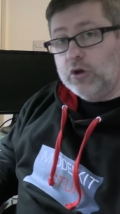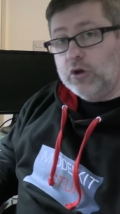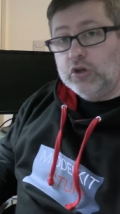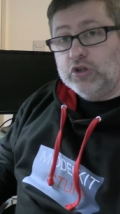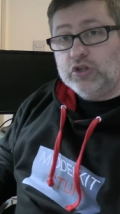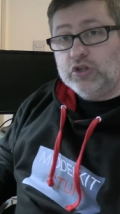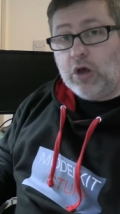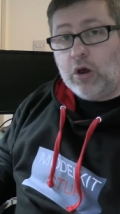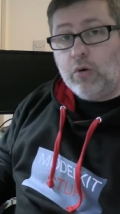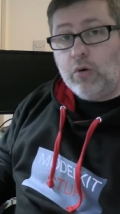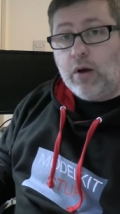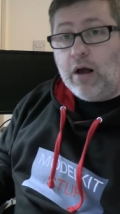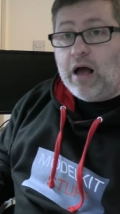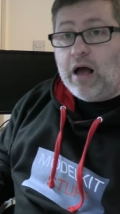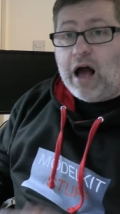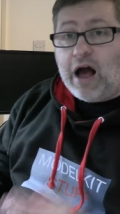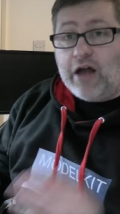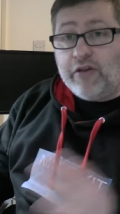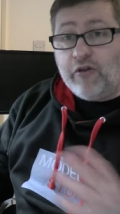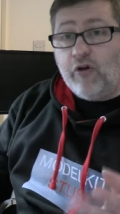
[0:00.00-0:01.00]
So
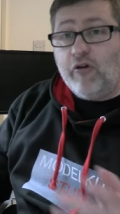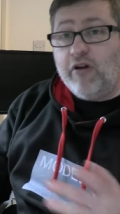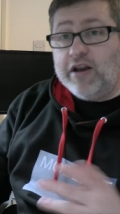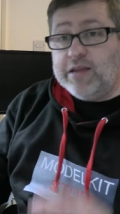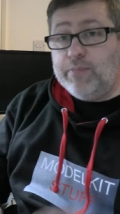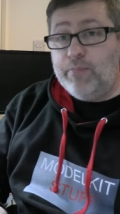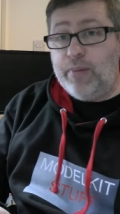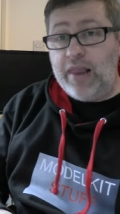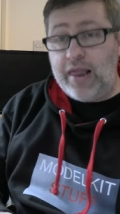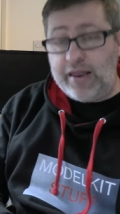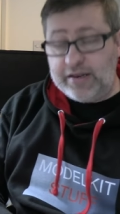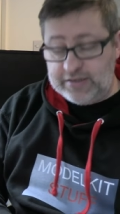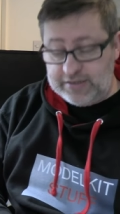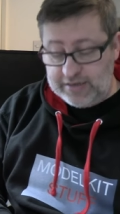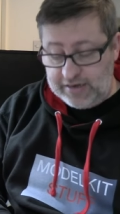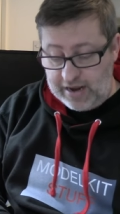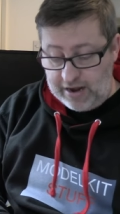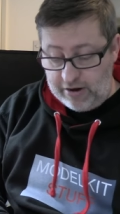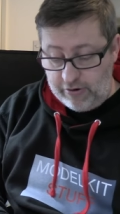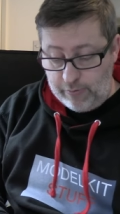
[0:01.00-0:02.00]
I'd already planned to
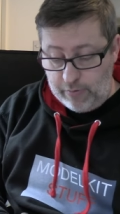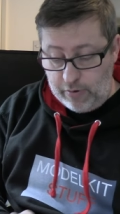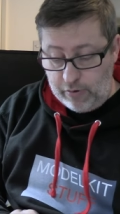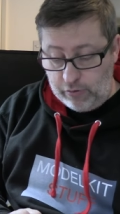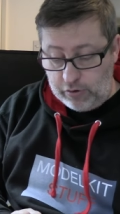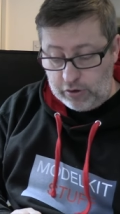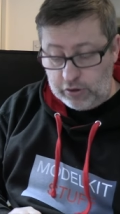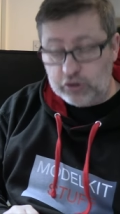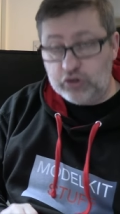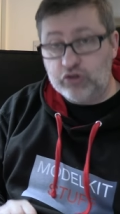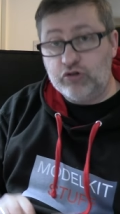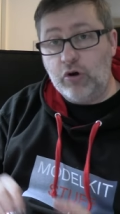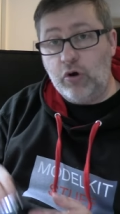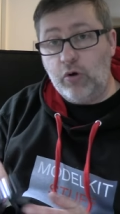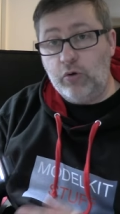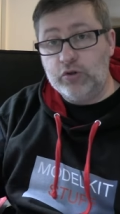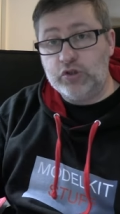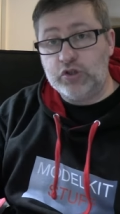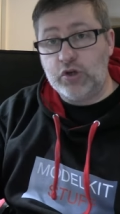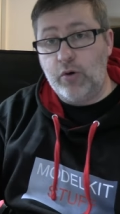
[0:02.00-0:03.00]
get a remote
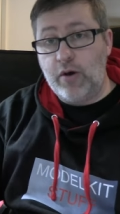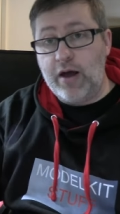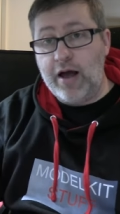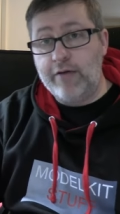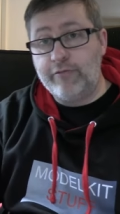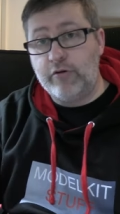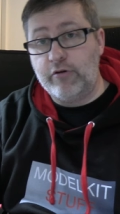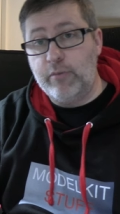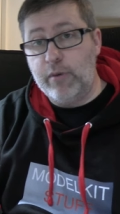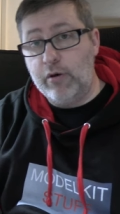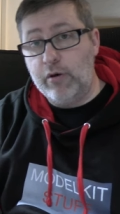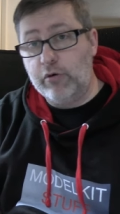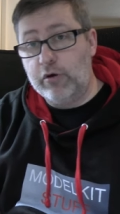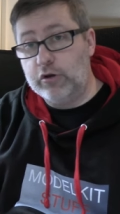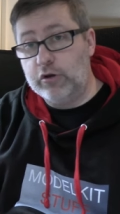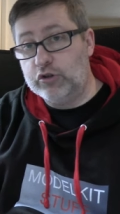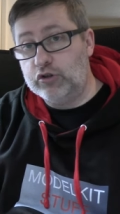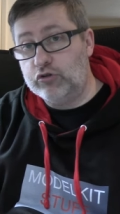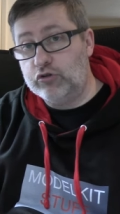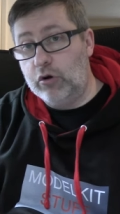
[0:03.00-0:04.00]
control, so I have a remote
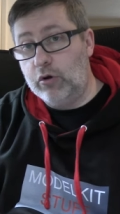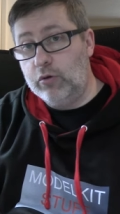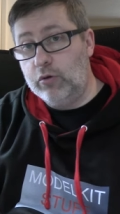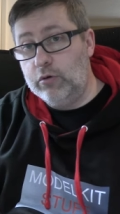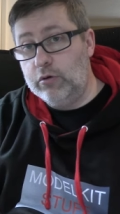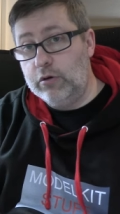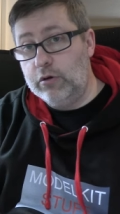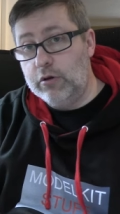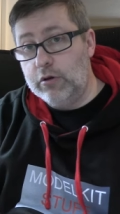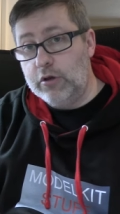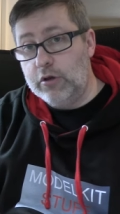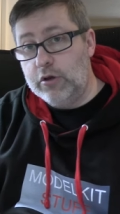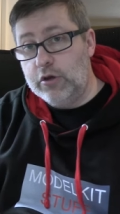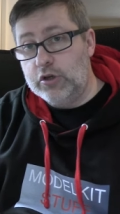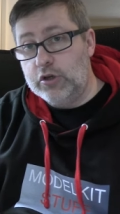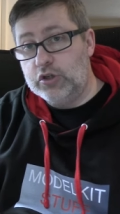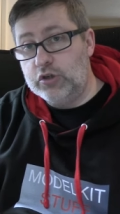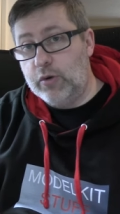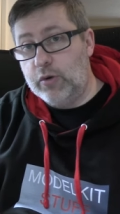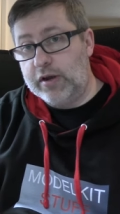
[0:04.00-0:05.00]
control.
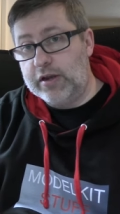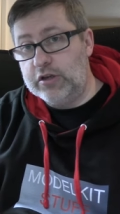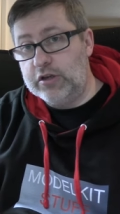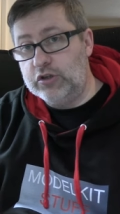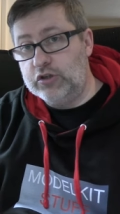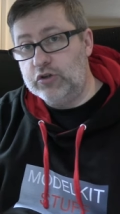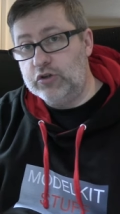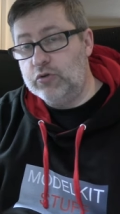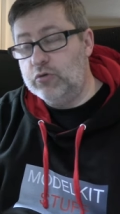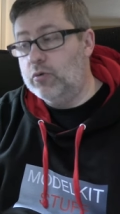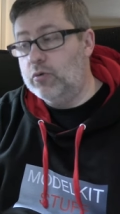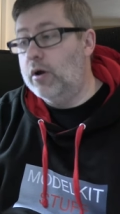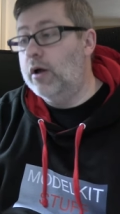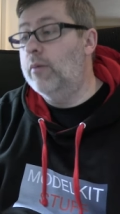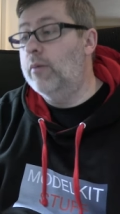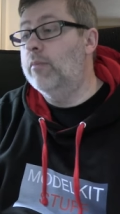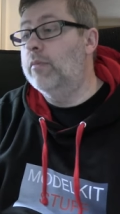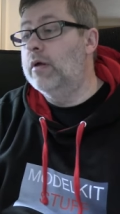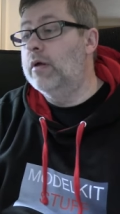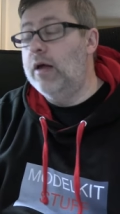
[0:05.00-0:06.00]
So I can do,
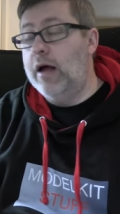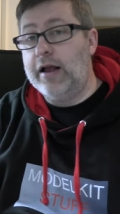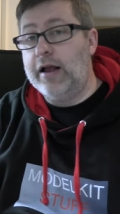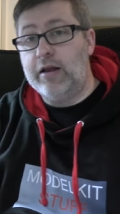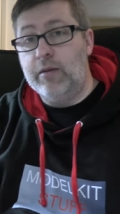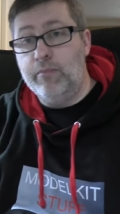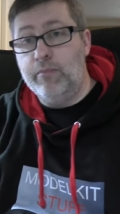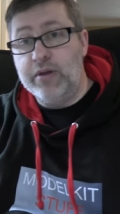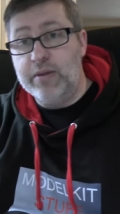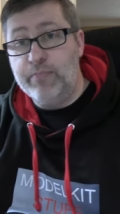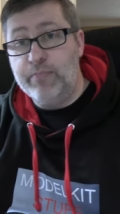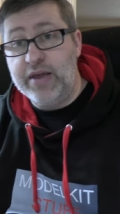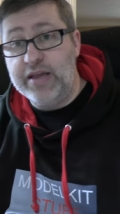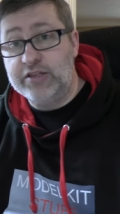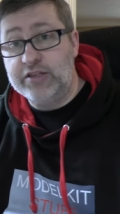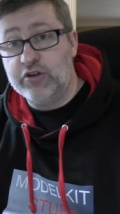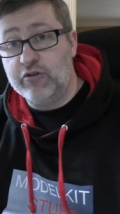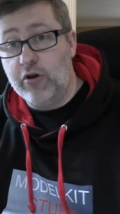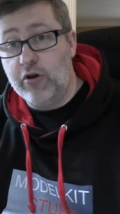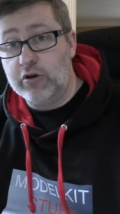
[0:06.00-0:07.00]
um, I can be
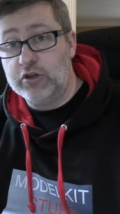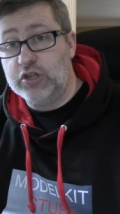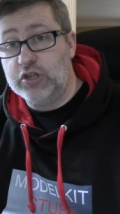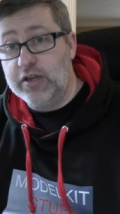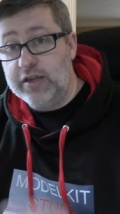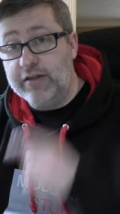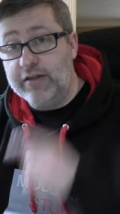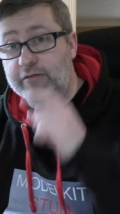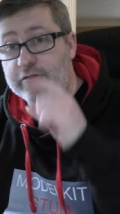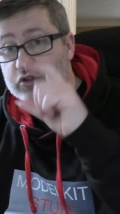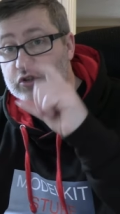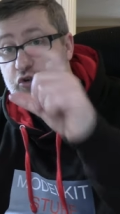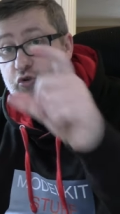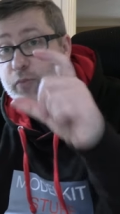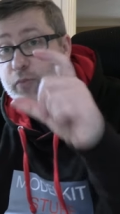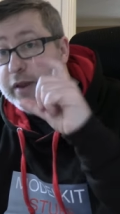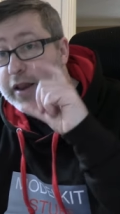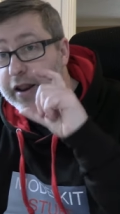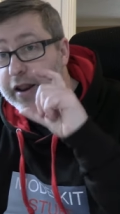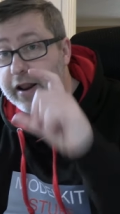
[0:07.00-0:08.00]
Peter Oxley and
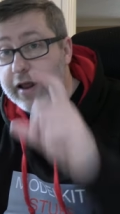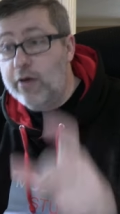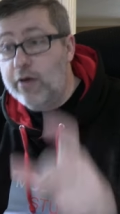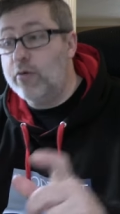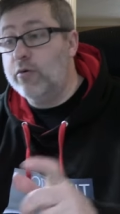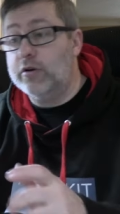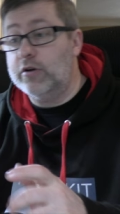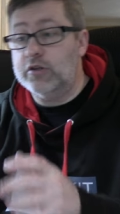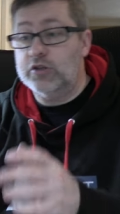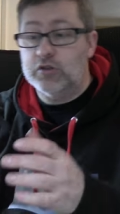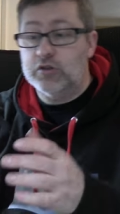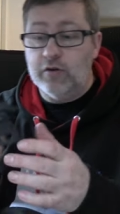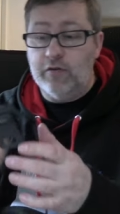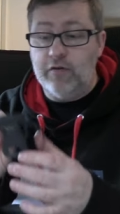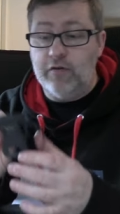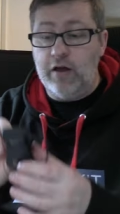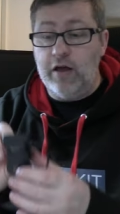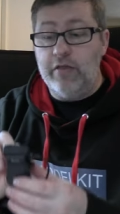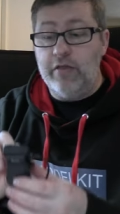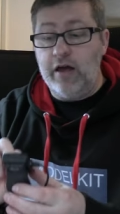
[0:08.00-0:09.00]
zoom in and out and stuff
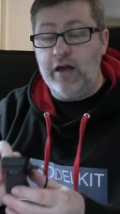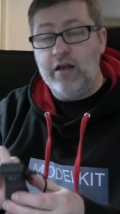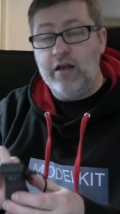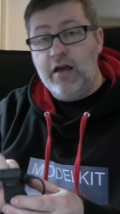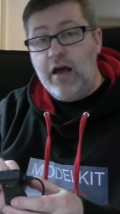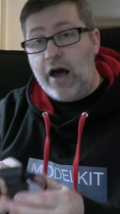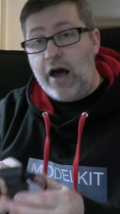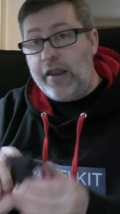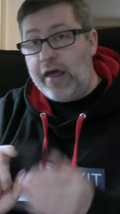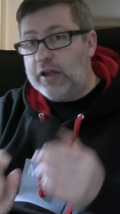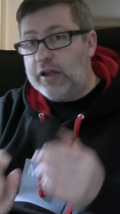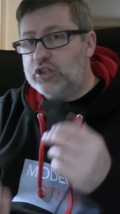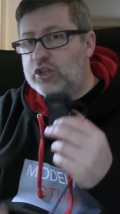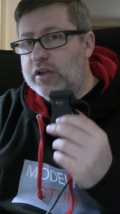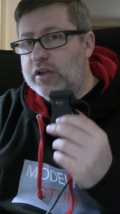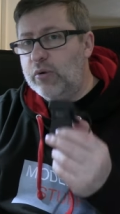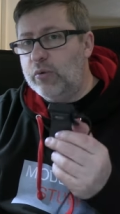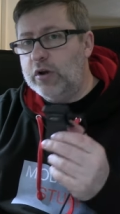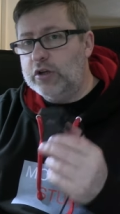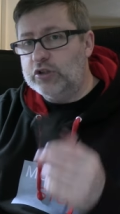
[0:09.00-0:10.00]
like that. And actually
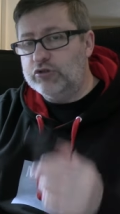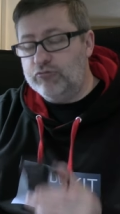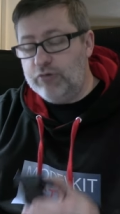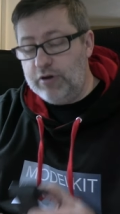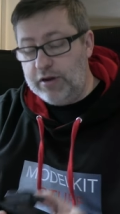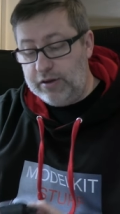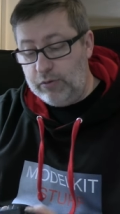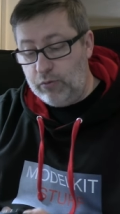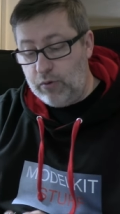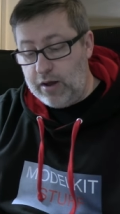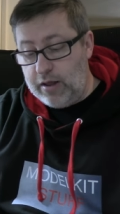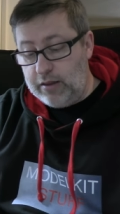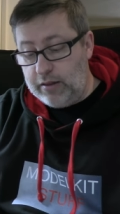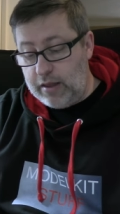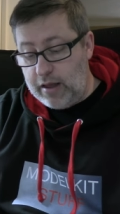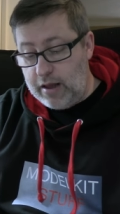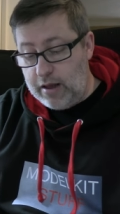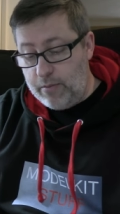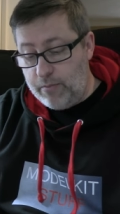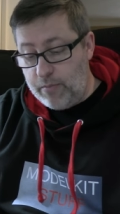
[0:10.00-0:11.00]
it works really
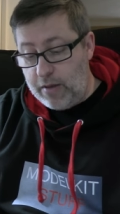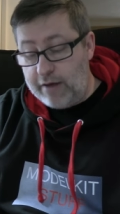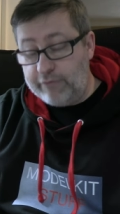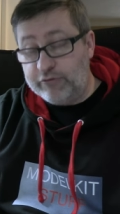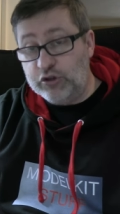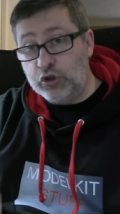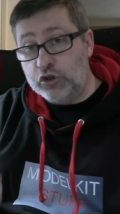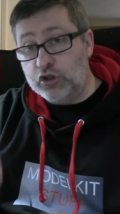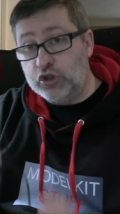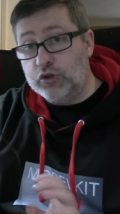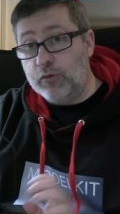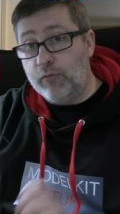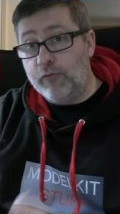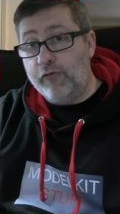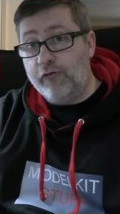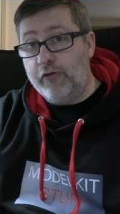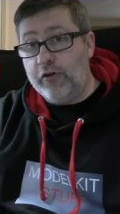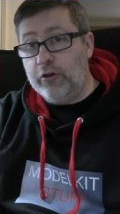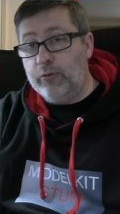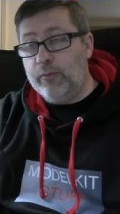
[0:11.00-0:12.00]
well. Um, I've done some
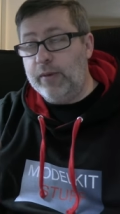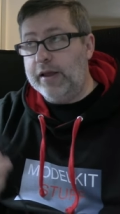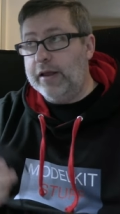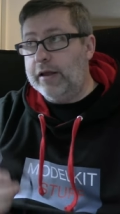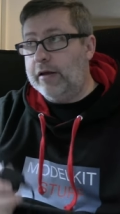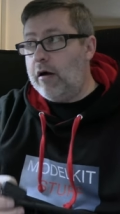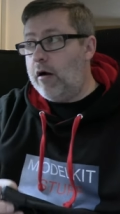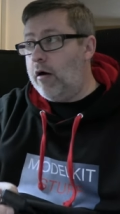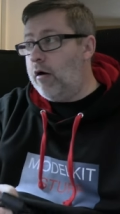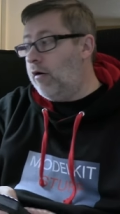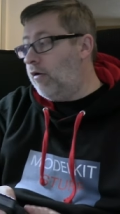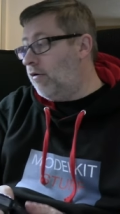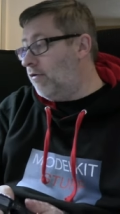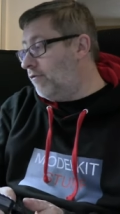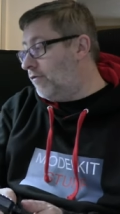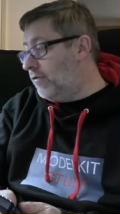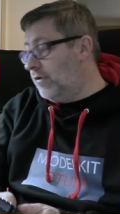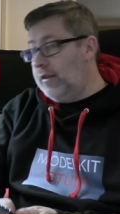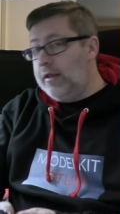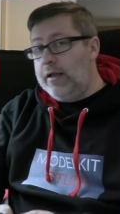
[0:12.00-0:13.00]
filming of